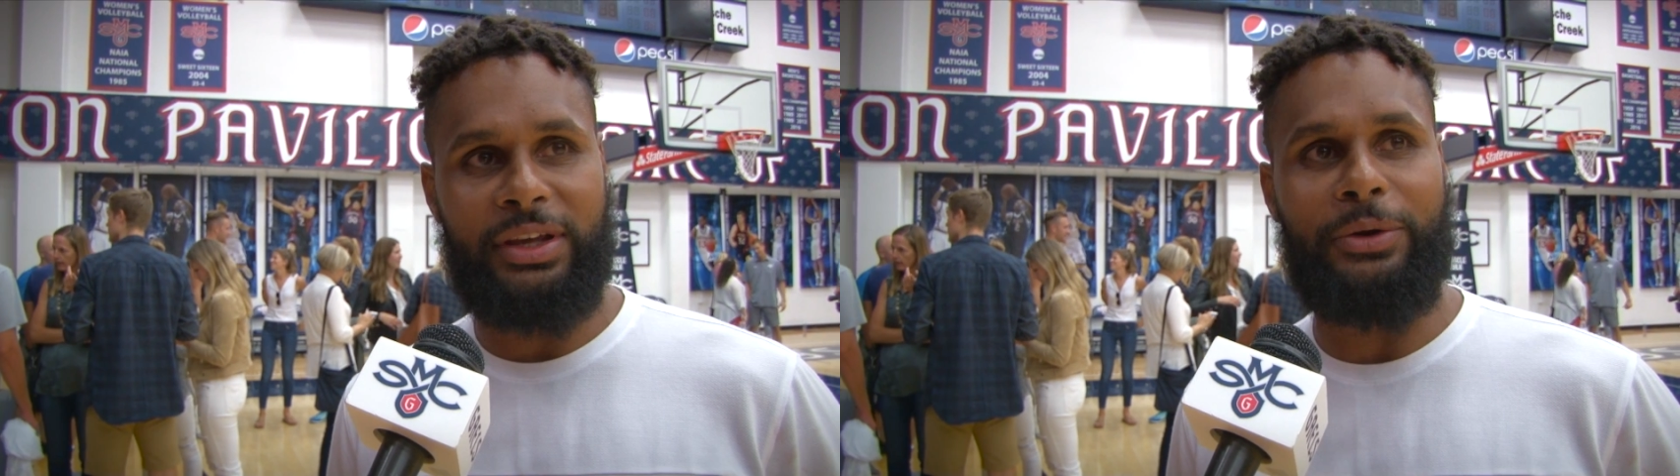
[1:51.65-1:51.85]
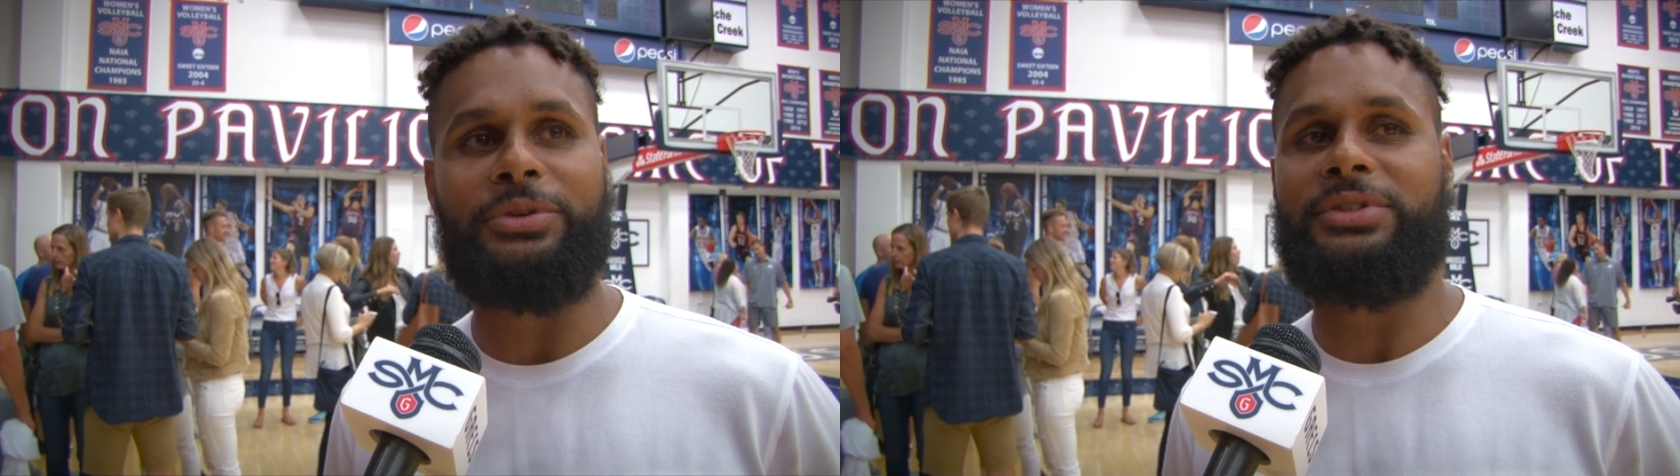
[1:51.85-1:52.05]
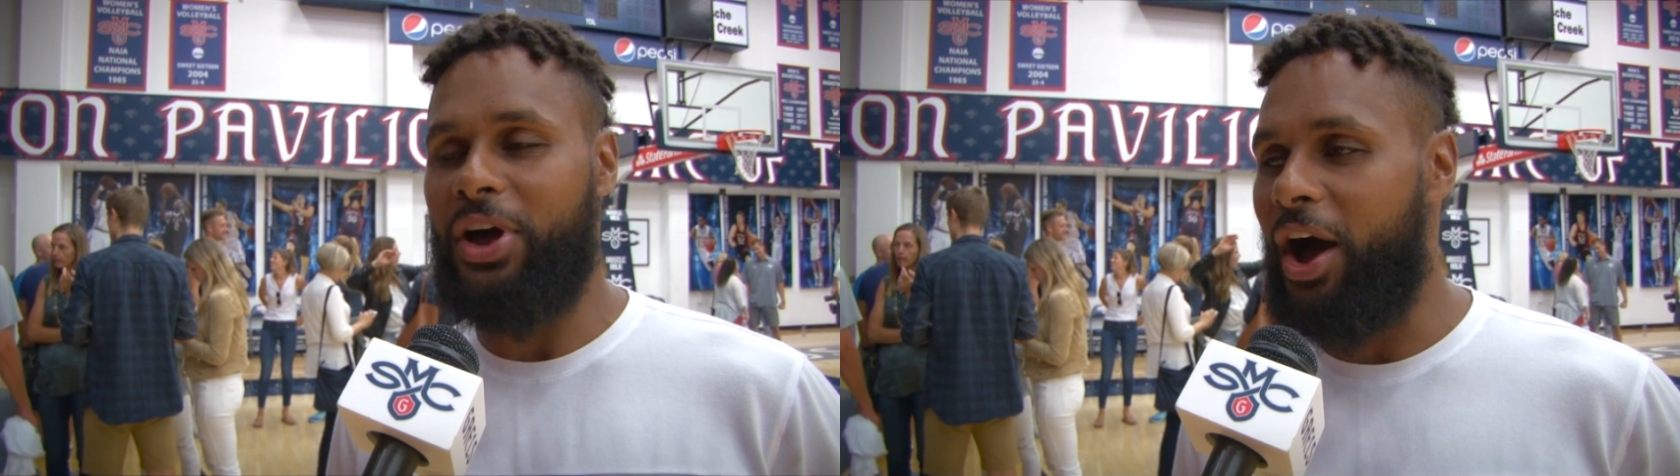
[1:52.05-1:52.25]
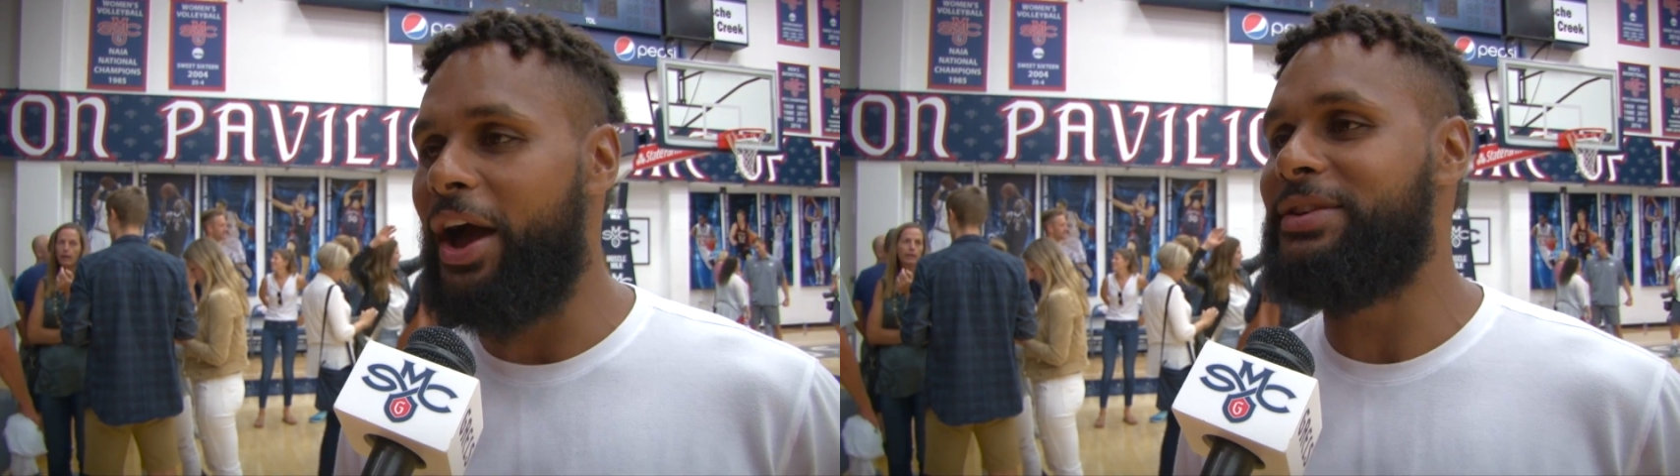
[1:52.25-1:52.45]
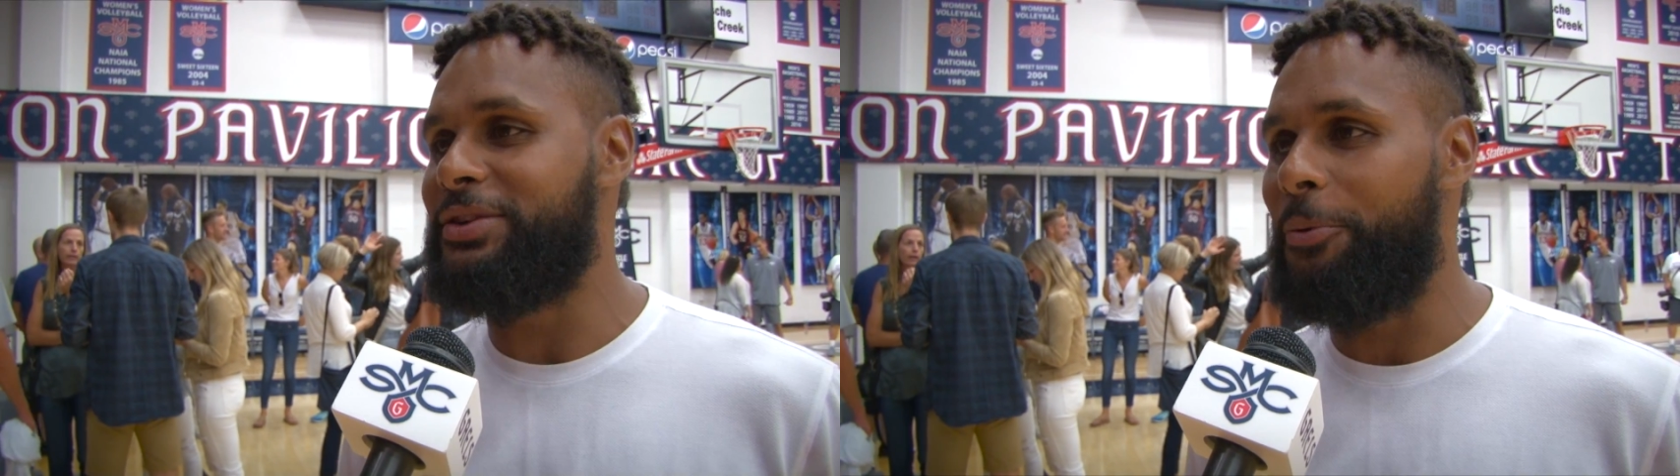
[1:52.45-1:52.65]
he, was
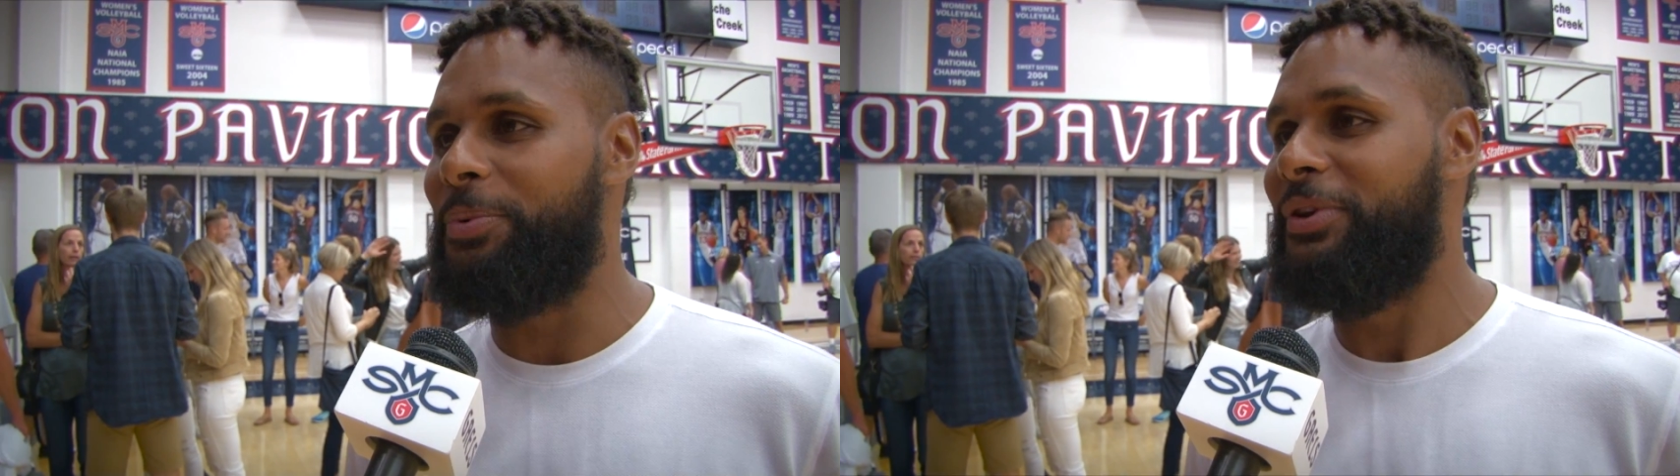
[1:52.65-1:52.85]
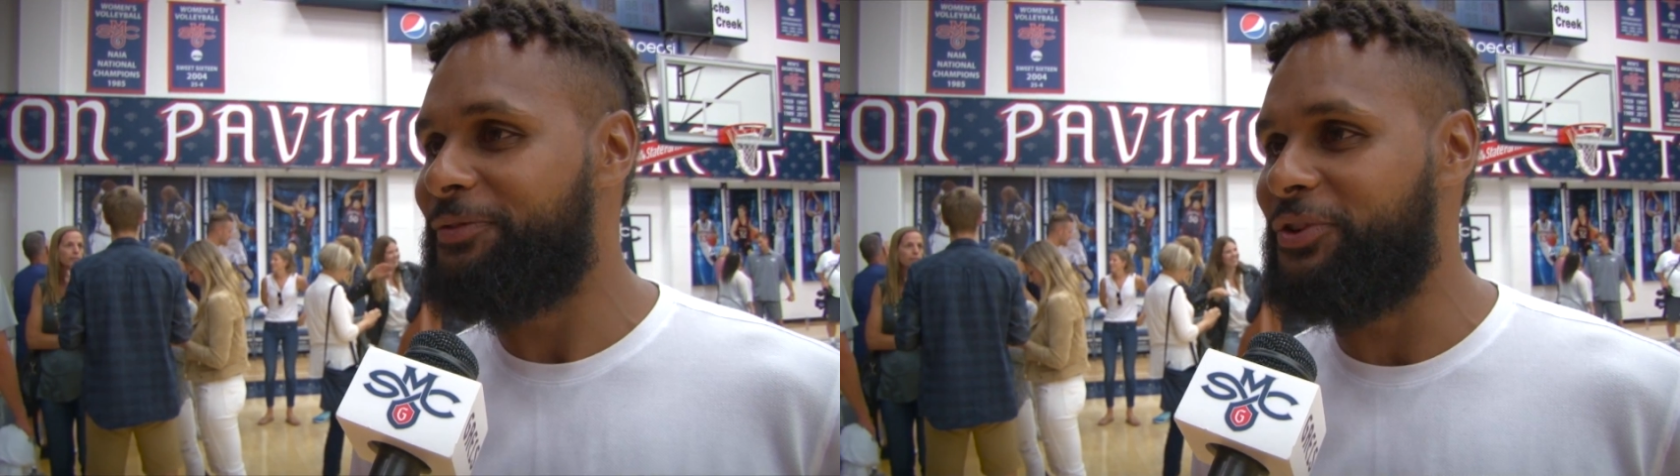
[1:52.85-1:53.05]
eyes open,